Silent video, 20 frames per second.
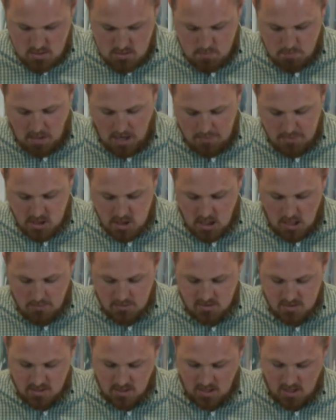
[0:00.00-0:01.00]
Bobby
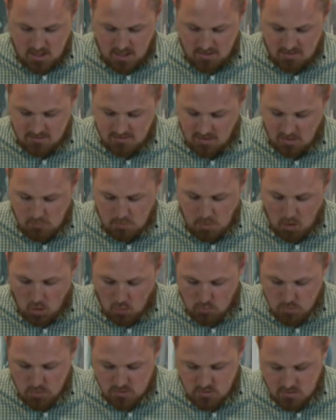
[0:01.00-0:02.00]
Jameson again says, "Paul
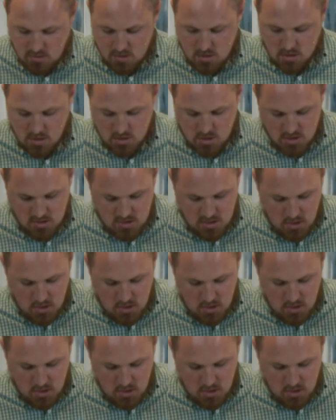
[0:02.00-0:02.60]
roots the church's